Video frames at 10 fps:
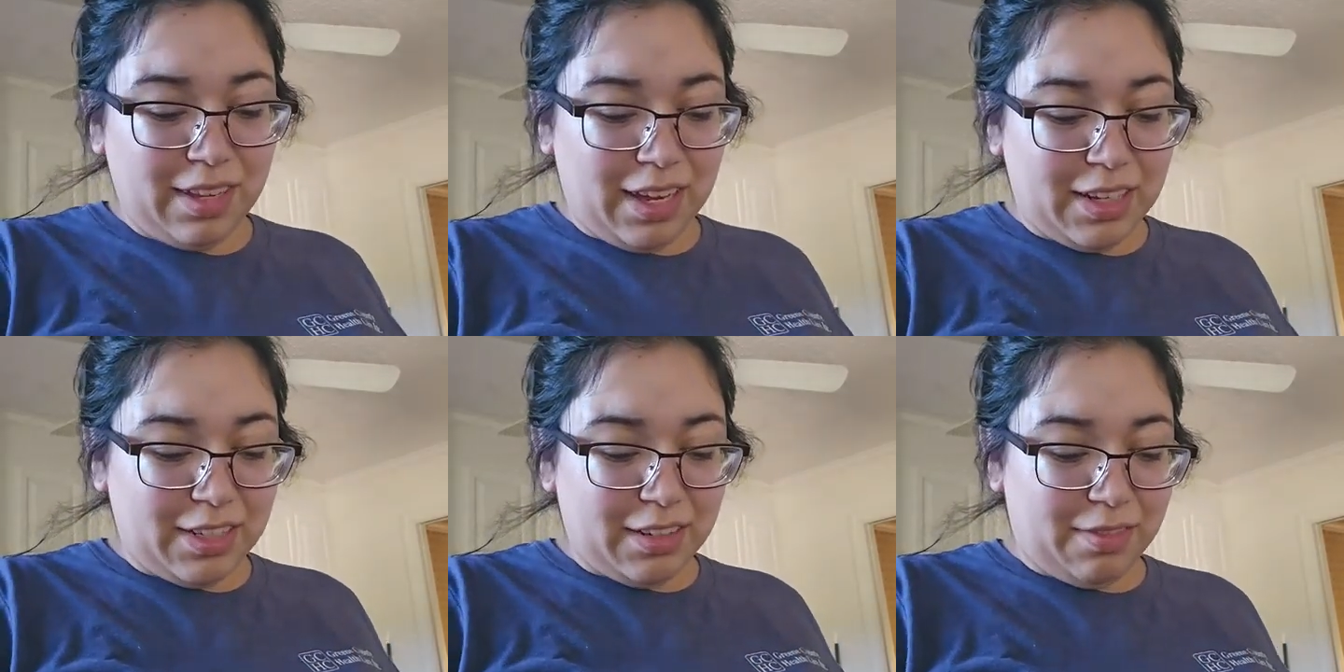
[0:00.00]

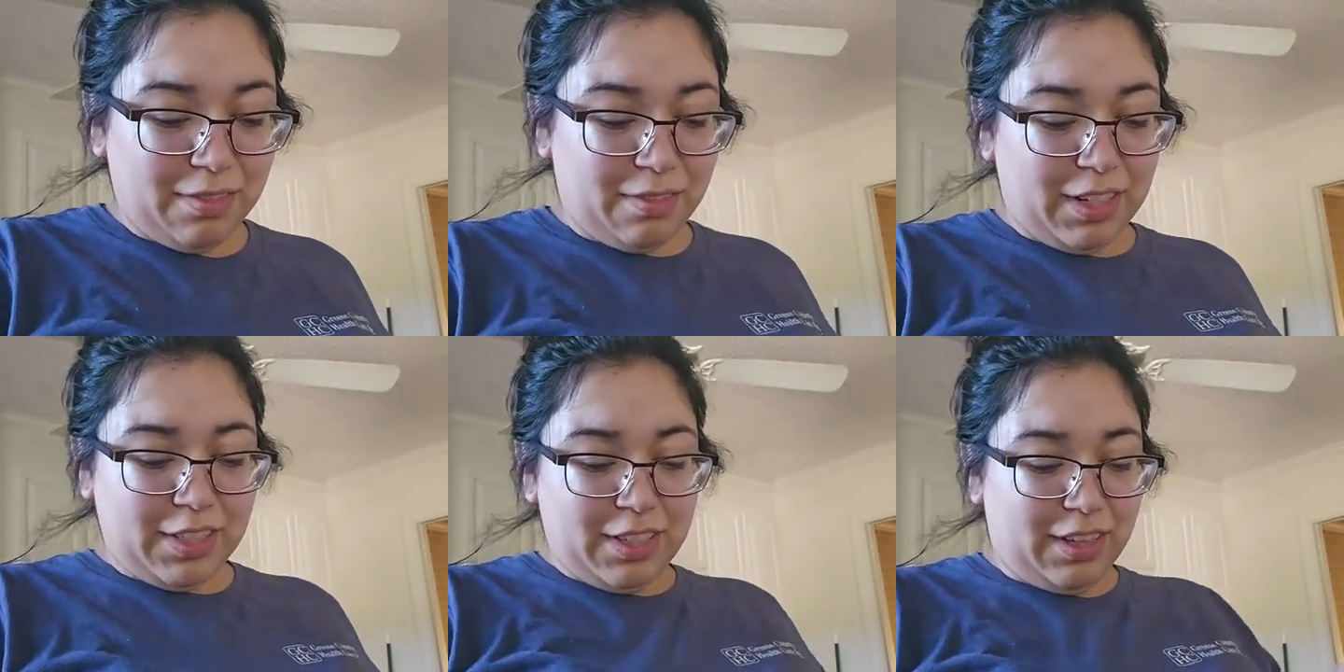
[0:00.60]
dash of
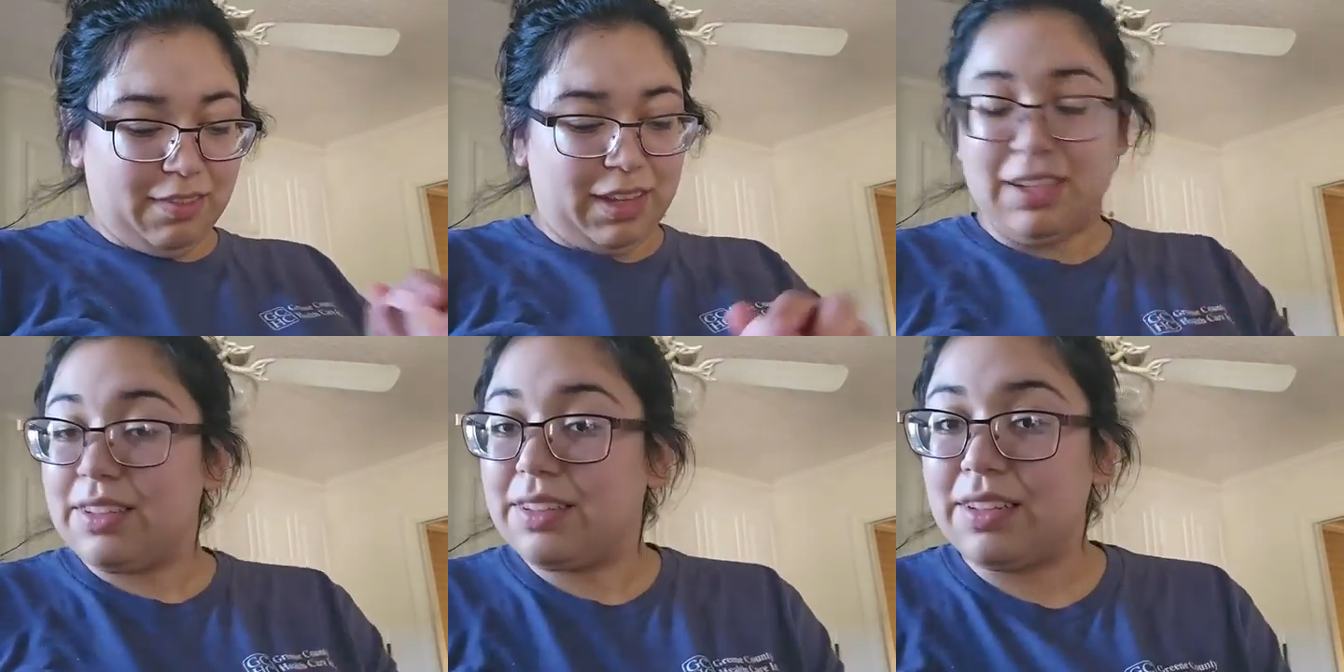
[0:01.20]
red chili
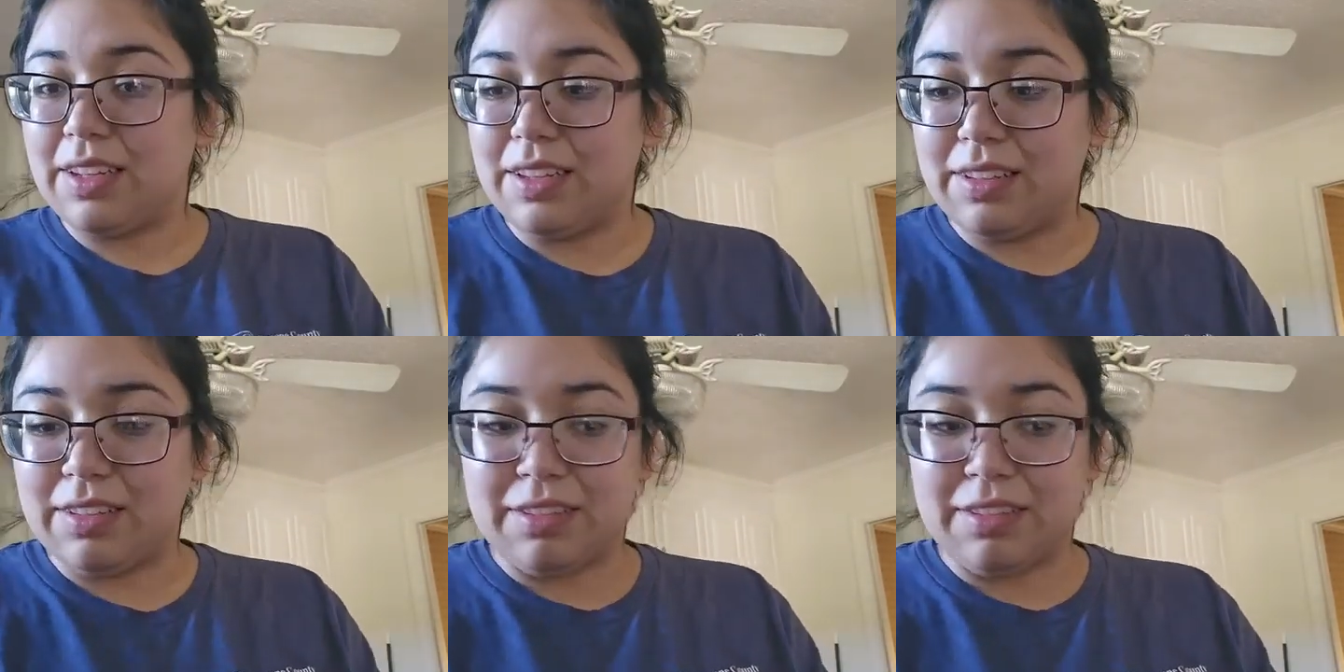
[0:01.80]
flakes, because